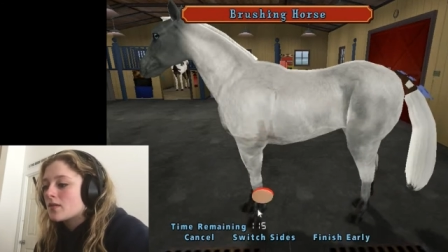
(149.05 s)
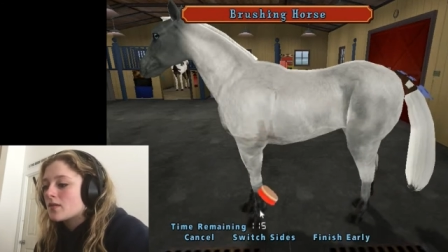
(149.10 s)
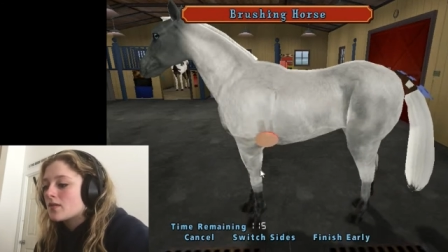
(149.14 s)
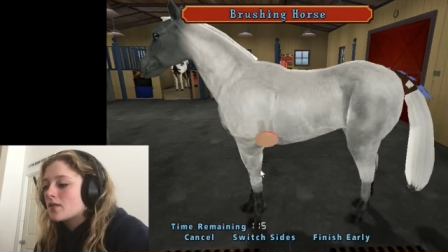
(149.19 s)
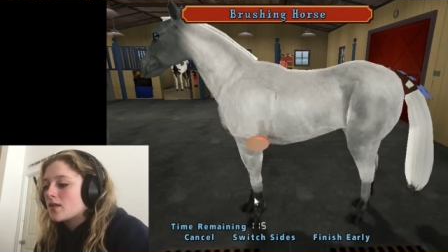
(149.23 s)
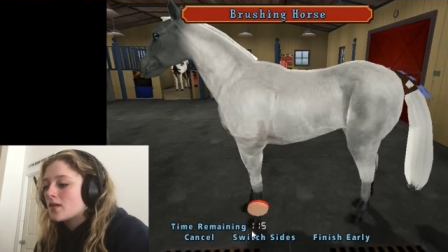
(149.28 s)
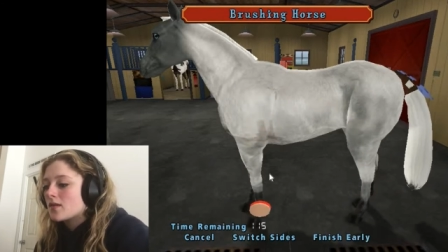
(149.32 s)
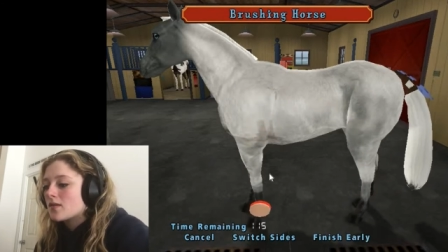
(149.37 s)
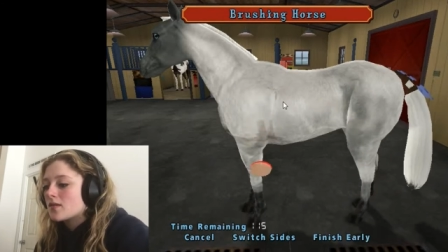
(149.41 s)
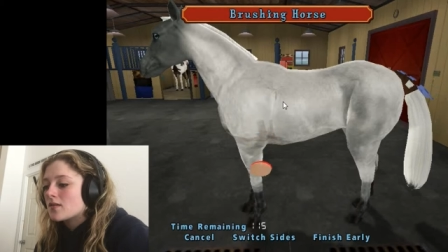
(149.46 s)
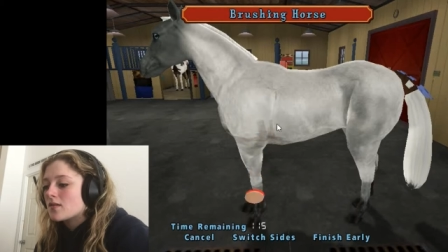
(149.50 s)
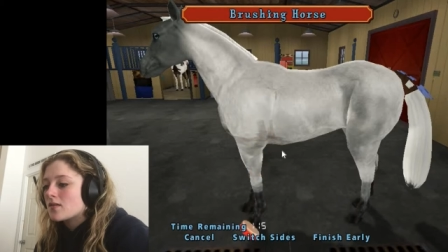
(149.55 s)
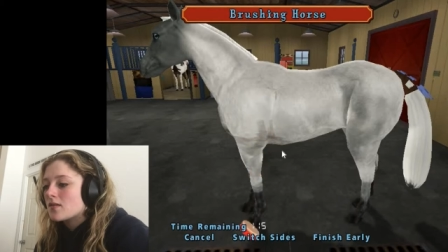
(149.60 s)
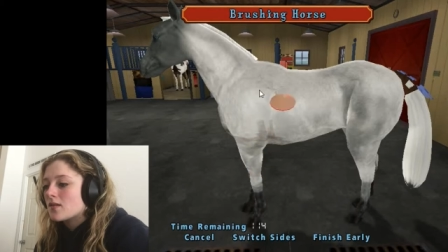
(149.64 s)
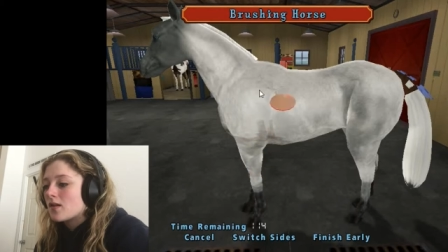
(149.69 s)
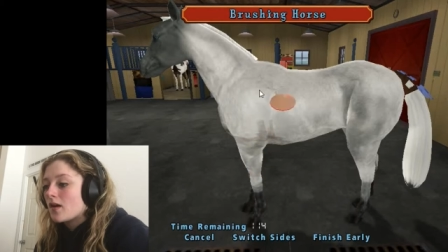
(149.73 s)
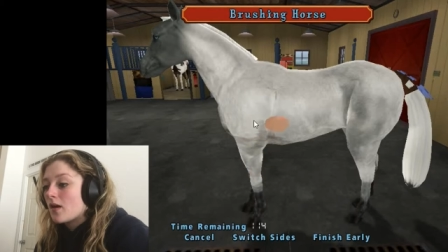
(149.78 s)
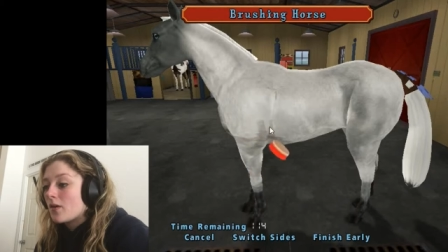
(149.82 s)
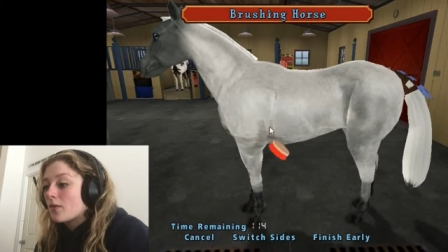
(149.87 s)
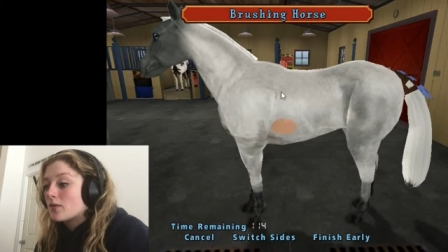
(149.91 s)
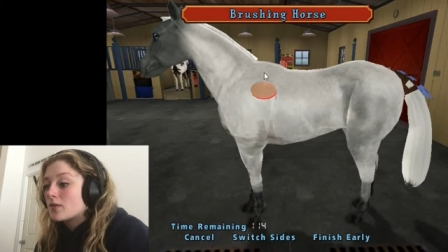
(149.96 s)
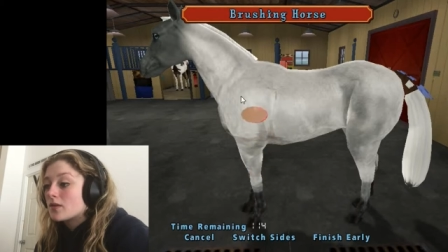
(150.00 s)
since
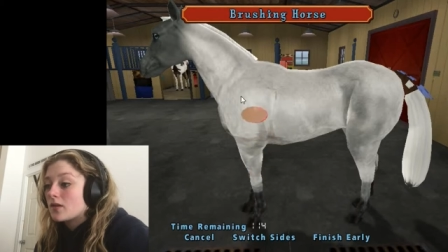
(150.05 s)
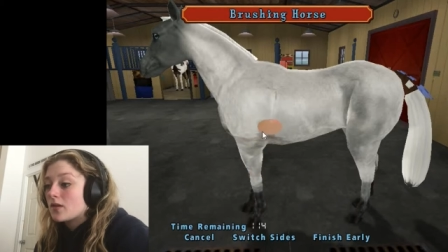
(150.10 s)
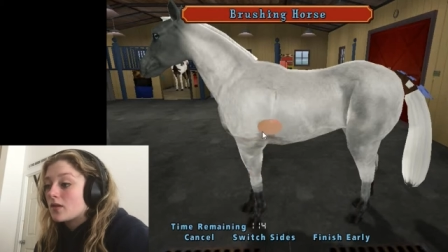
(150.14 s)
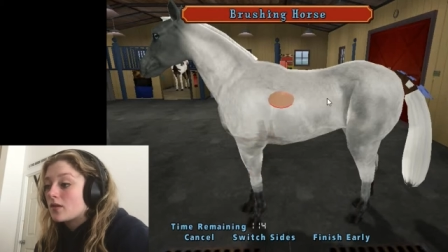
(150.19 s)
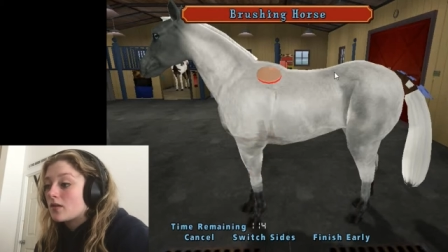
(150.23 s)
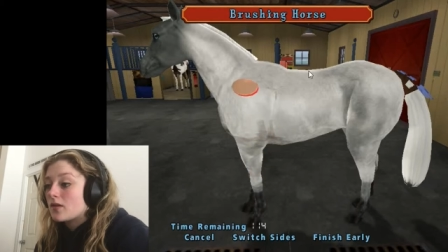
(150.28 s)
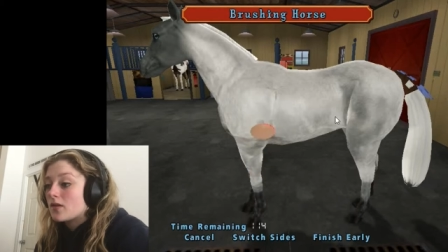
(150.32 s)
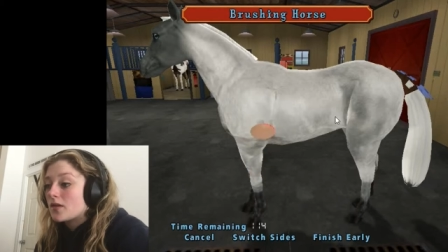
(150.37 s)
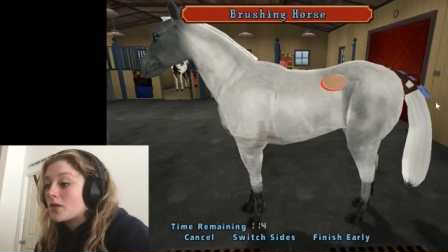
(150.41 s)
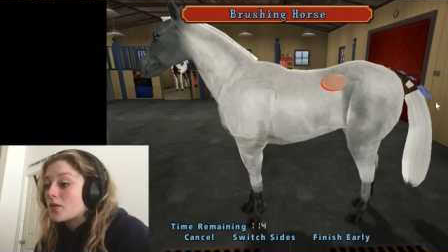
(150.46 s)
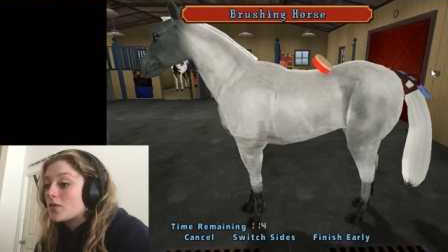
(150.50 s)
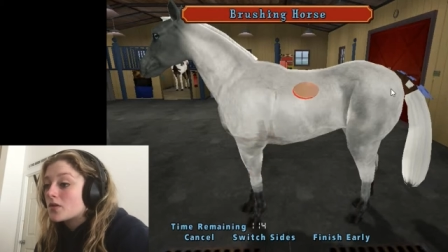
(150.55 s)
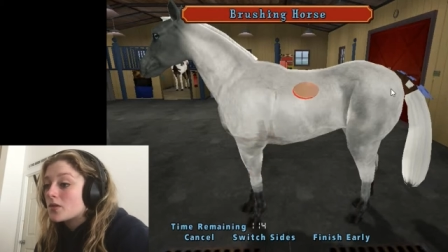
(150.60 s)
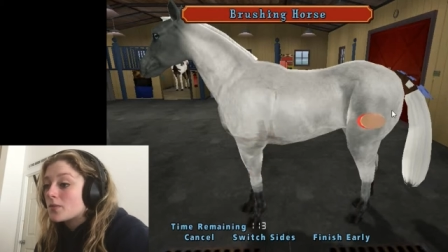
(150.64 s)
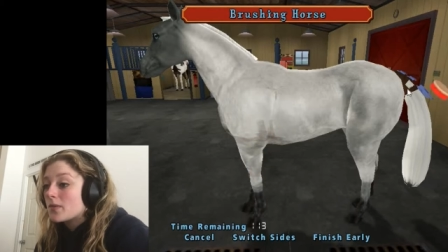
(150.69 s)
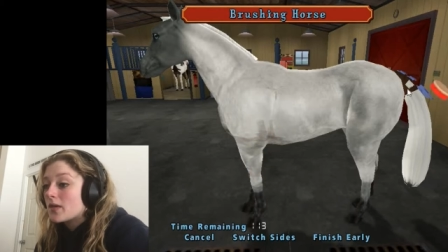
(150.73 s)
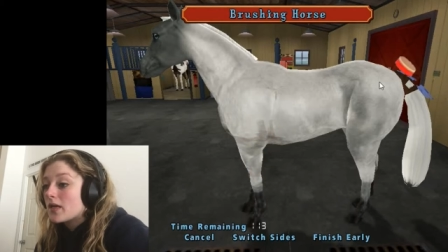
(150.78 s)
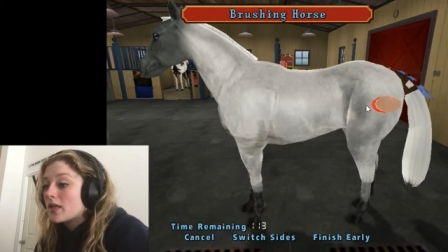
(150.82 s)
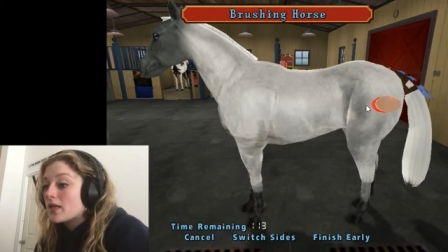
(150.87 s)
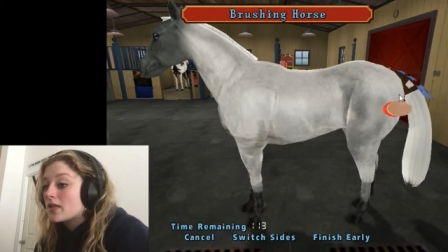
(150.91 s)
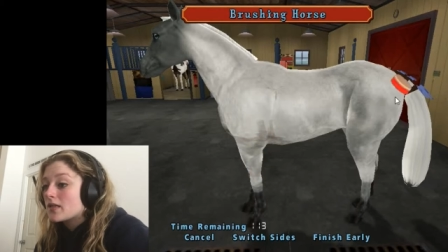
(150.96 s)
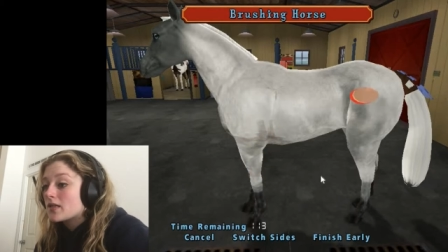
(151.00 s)
I was little and used to
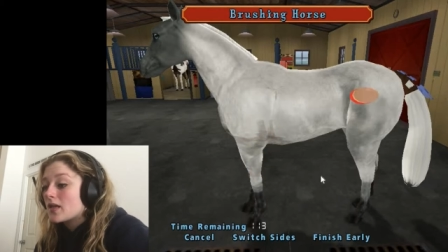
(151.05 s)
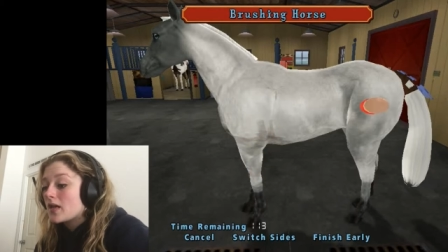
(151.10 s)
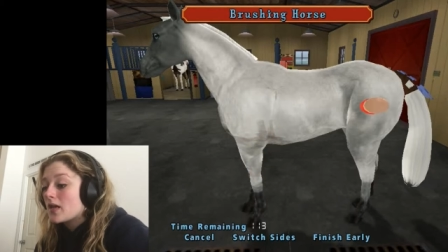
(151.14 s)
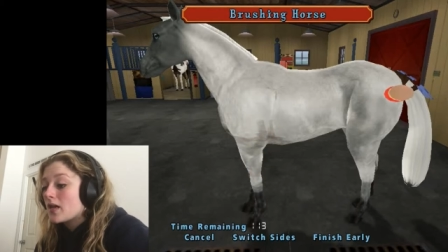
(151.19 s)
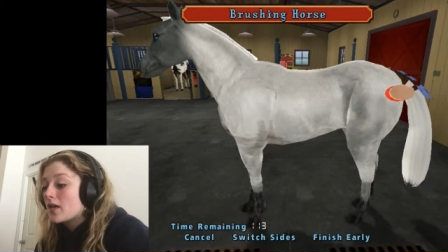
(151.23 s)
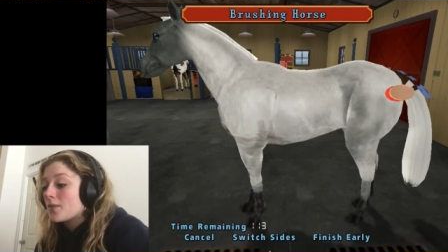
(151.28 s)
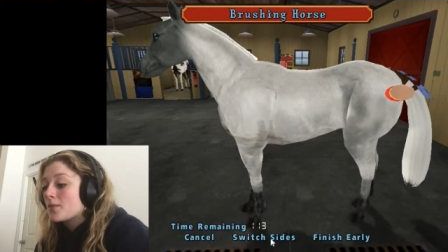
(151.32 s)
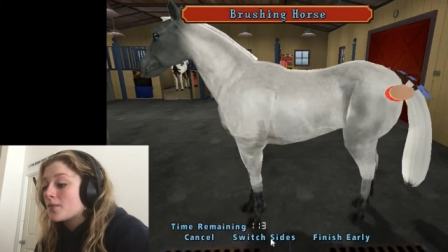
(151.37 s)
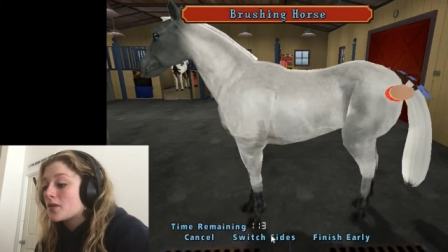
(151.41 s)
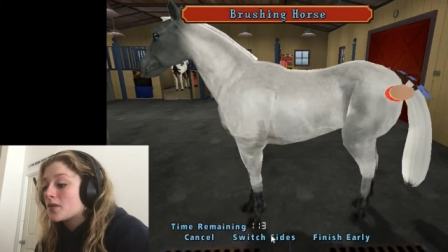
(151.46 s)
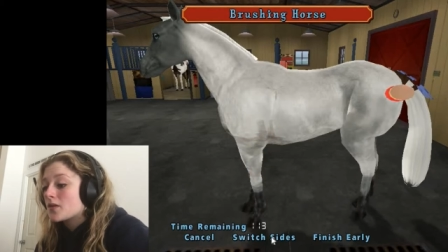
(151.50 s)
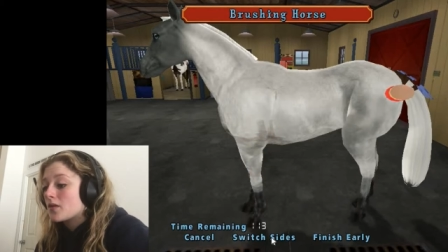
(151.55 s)
play these games,